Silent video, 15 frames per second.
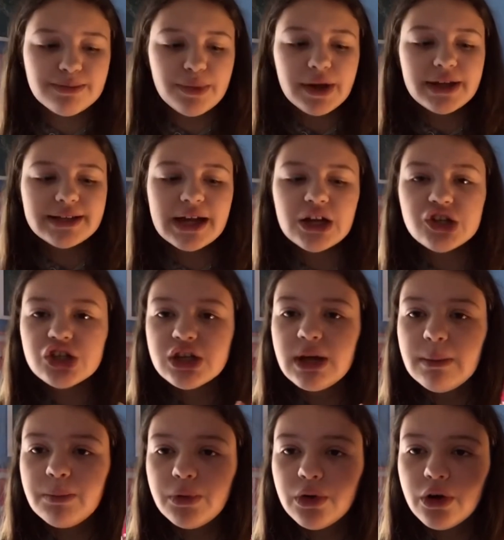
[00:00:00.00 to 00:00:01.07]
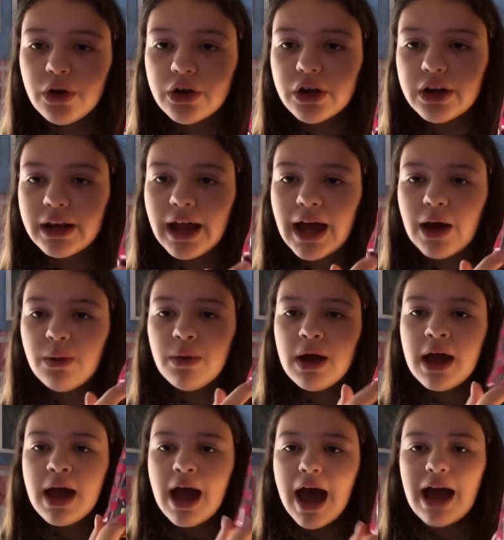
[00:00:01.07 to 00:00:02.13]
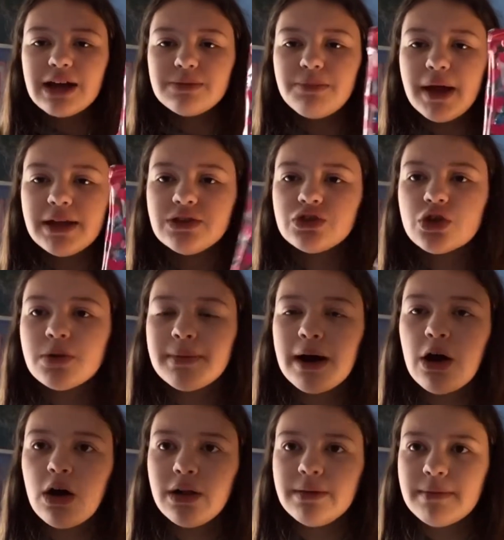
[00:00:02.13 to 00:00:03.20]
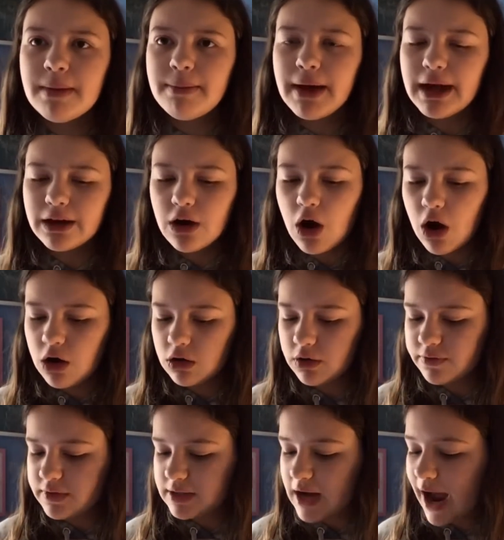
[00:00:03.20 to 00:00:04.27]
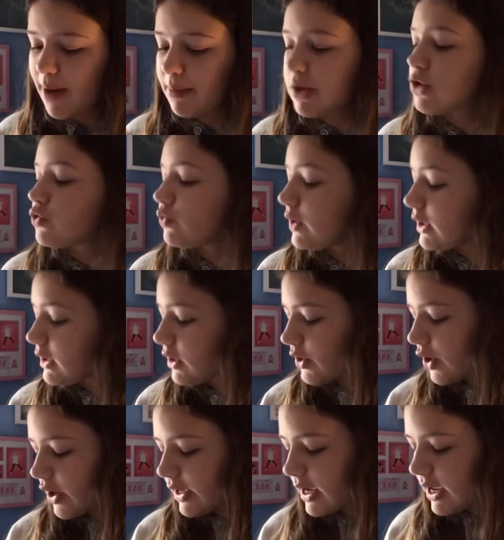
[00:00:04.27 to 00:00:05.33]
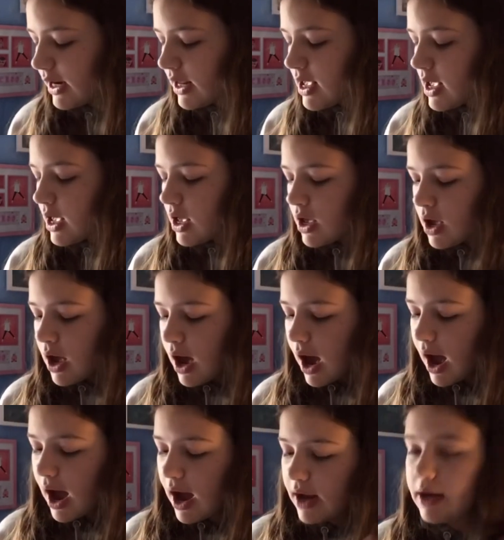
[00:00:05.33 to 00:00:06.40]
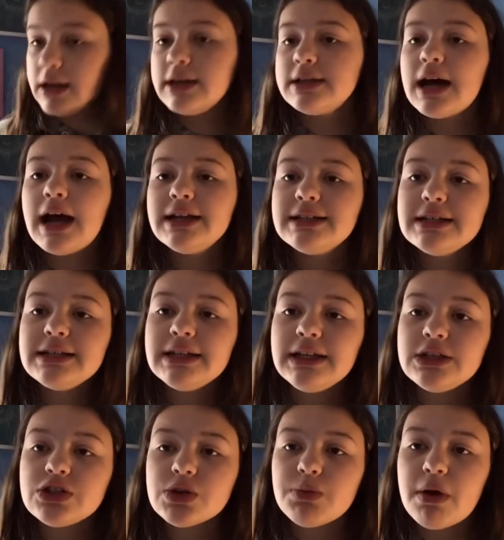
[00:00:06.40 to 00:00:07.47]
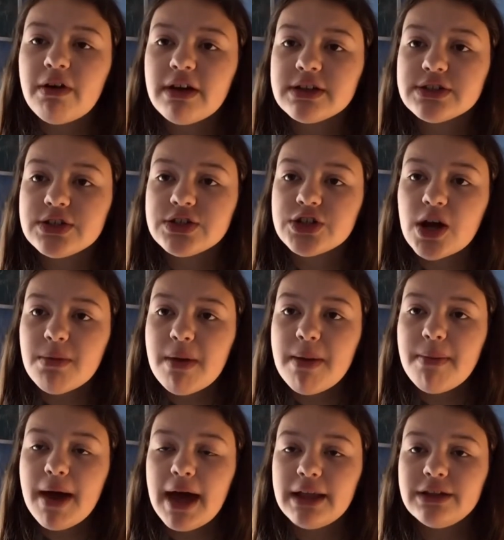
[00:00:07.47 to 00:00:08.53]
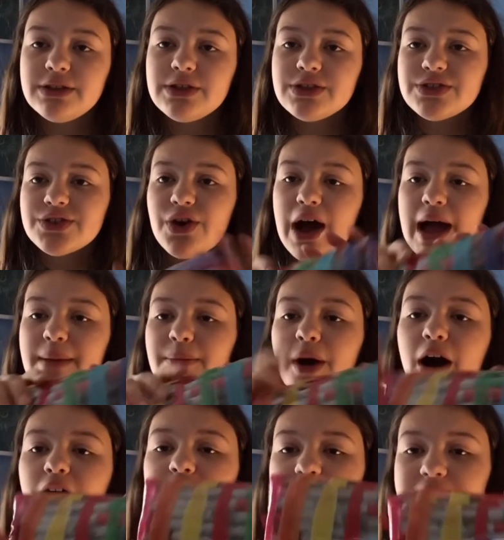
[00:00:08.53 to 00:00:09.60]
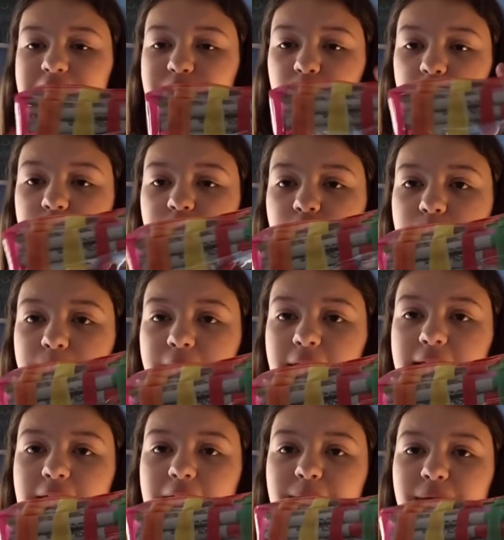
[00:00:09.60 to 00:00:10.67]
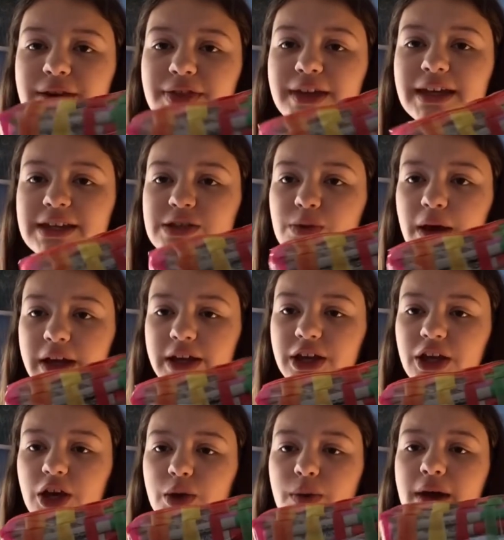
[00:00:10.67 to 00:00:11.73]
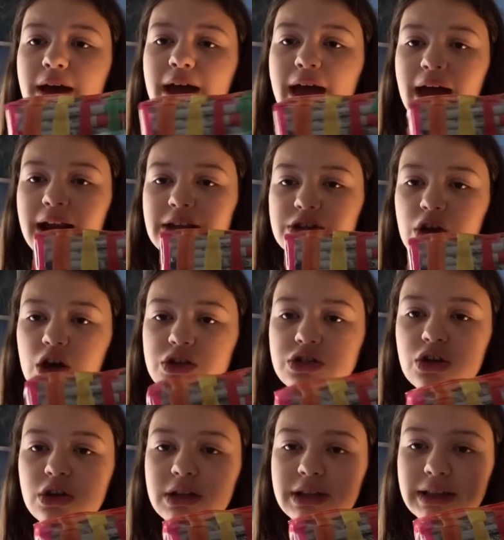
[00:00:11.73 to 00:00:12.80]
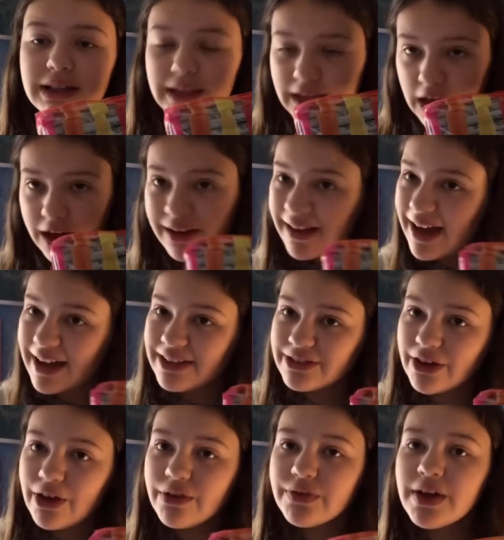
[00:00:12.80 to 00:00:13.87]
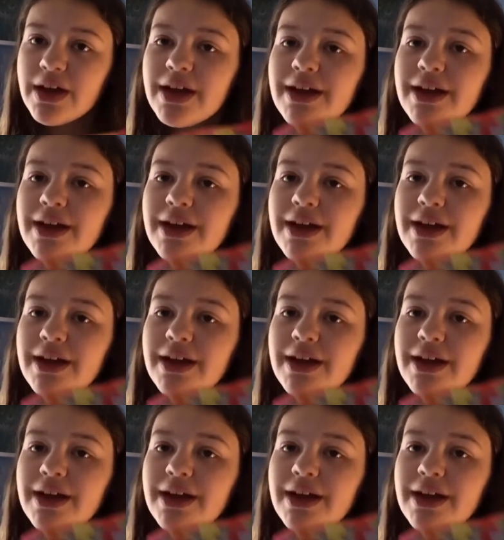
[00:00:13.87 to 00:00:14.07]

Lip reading: But it's actually broken now, and pens come out all in my bag all of the time, and it's really annoying. And I did need somewhere else to store my pens, so I bought this one from B&M. I think it's quite cute, and it's also clear, kind of.